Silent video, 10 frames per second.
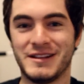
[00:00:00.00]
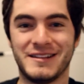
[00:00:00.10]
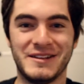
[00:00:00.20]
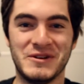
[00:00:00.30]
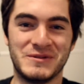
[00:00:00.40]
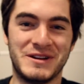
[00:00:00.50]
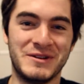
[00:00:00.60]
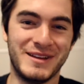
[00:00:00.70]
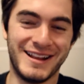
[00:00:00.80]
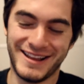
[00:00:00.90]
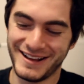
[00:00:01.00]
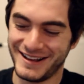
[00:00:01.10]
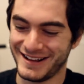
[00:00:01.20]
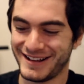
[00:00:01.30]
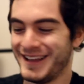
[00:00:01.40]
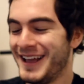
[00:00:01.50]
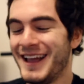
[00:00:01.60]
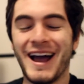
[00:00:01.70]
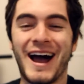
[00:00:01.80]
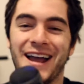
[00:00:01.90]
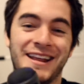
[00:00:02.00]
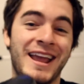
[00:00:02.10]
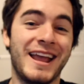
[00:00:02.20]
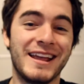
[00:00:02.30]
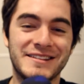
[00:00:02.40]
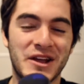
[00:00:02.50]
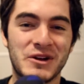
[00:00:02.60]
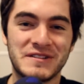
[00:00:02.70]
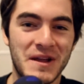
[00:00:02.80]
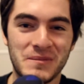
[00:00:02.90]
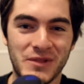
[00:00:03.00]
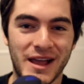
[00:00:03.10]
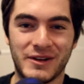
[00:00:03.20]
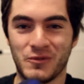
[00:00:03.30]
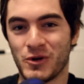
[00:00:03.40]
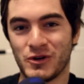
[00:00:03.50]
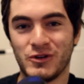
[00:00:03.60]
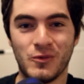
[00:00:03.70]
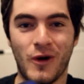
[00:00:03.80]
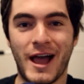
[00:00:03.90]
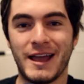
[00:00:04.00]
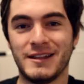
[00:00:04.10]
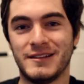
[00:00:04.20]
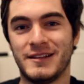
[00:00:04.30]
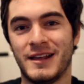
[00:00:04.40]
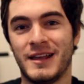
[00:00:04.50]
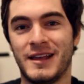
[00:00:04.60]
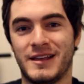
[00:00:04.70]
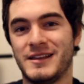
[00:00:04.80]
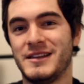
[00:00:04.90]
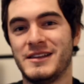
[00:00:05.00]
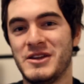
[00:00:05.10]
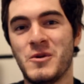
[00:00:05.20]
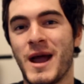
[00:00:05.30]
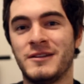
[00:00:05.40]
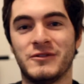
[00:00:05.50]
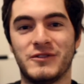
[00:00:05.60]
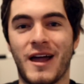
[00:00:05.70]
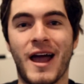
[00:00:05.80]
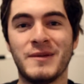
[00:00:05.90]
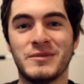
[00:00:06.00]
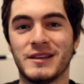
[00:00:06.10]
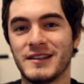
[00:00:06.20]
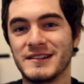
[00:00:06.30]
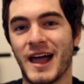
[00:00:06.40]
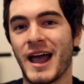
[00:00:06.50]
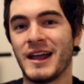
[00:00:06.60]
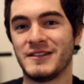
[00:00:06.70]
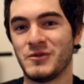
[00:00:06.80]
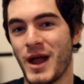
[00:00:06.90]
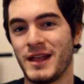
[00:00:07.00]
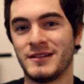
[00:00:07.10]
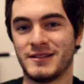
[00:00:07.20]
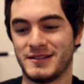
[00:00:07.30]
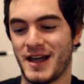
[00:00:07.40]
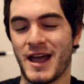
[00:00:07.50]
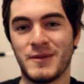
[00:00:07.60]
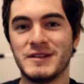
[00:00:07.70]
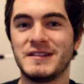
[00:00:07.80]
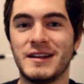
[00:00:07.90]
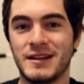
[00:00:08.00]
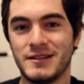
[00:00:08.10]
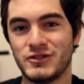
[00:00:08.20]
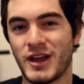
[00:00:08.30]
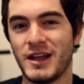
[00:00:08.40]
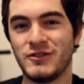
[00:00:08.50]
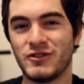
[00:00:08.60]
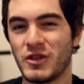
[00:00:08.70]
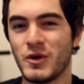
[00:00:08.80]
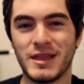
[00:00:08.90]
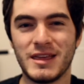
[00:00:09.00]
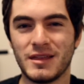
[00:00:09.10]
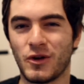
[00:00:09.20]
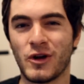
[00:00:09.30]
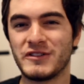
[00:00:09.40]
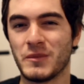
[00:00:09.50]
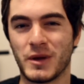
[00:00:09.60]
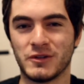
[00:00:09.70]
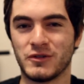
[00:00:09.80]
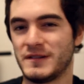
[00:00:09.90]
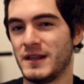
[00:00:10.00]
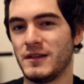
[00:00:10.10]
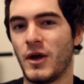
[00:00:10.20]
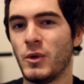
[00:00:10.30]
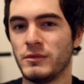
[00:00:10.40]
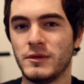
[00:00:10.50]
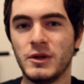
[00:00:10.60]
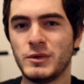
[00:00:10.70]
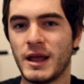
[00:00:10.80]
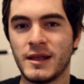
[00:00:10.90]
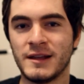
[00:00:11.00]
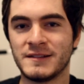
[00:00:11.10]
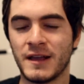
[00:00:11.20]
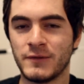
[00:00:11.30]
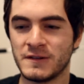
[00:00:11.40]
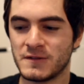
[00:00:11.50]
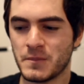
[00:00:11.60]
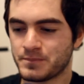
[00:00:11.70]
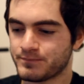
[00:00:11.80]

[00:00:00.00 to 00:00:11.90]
Continuum Committee. Is there some like worldwide UN of time that decides when time is gonna change? Although I think there are some countries that don't do daylight savings.